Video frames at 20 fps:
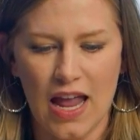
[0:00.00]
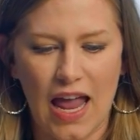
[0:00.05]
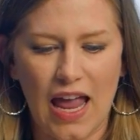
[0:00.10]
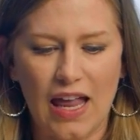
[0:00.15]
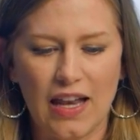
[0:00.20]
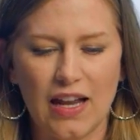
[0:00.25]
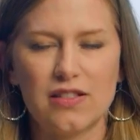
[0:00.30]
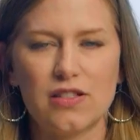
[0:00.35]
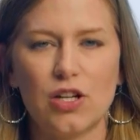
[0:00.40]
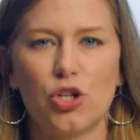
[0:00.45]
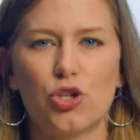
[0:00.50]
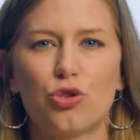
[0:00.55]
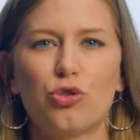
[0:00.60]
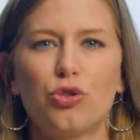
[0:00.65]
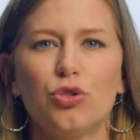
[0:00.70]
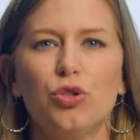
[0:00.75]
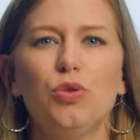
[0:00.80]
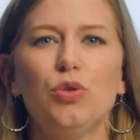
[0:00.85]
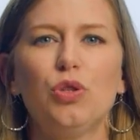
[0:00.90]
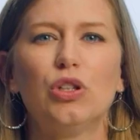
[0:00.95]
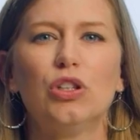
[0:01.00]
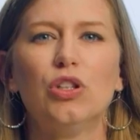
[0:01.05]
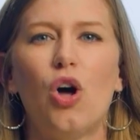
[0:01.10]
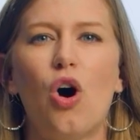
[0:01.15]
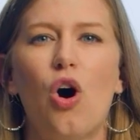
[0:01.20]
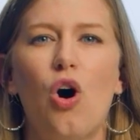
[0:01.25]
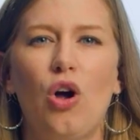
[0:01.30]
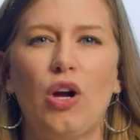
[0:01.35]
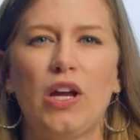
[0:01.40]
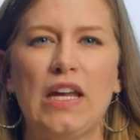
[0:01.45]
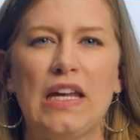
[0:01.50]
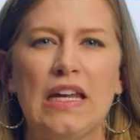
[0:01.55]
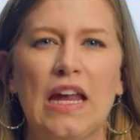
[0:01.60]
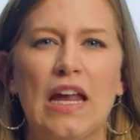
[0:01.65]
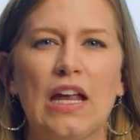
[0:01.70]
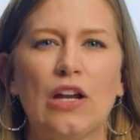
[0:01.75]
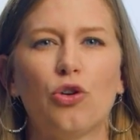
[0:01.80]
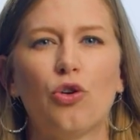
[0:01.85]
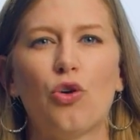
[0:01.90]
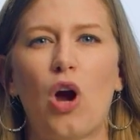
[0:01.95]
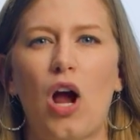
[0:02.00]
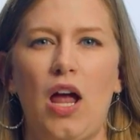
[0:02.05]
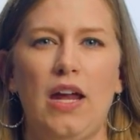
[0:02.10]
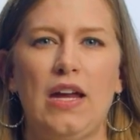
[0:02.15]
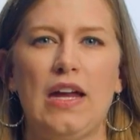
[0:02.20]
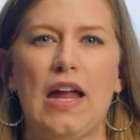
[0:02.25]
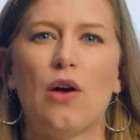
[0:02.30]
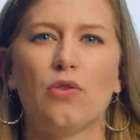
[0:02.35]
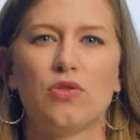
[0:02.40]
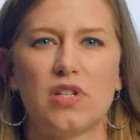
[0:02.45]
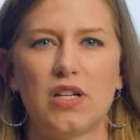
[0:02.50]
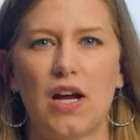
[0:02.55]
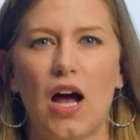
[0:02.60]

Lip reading: And it's a true longing and crying out to